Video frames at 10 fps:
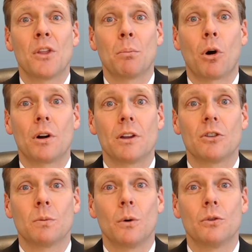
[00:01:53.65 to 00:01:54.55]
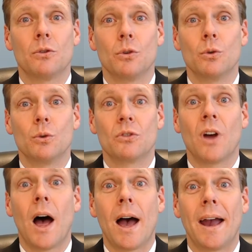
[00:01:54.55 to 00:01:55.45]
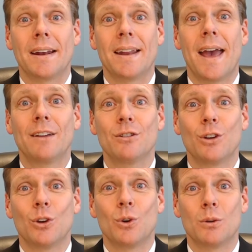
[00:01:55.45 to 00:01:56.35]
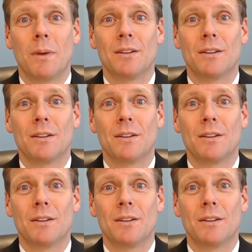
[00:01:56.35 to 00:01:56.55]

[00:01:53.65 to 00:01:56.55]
the party is supposed to sign and execute,